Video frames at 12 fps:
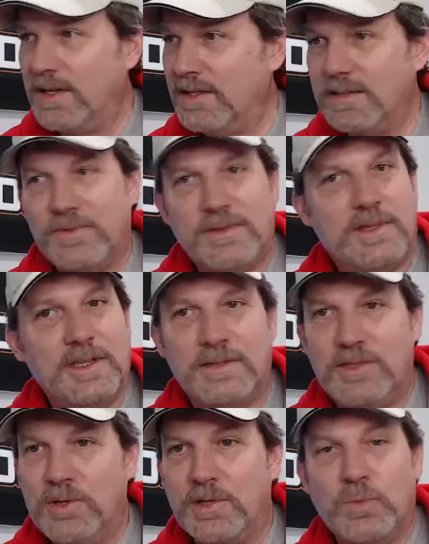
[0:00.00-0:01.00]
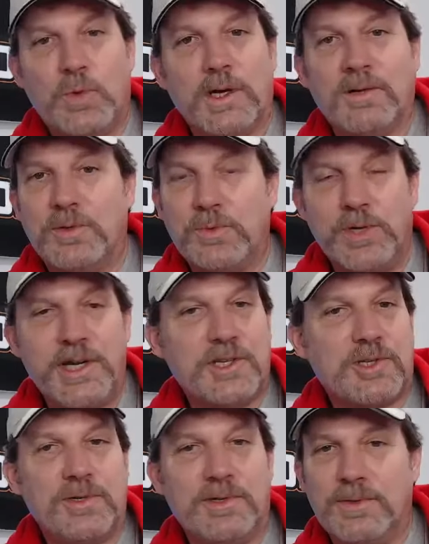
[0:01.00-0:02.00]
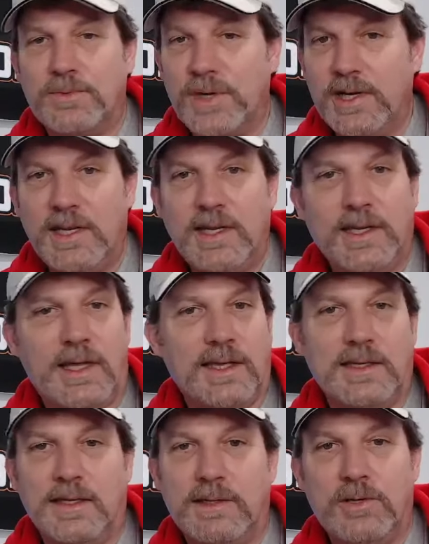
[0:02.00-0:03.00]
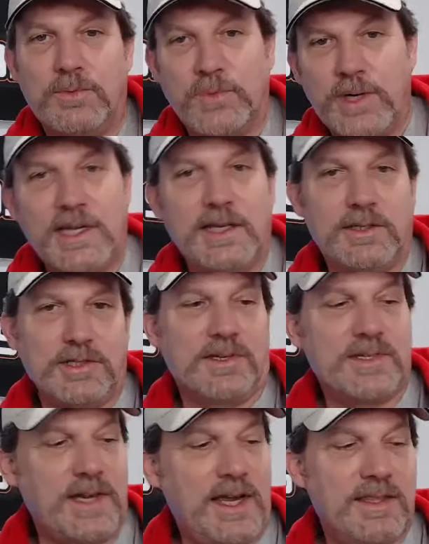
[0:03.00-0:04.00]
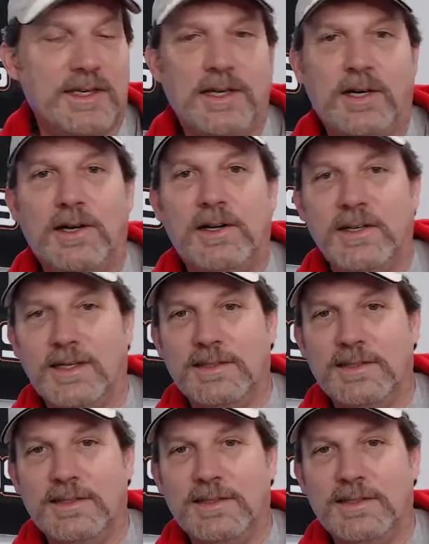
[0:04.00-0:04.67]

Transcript: That you could weld a wrench to your ring and your ring to the side of the cart,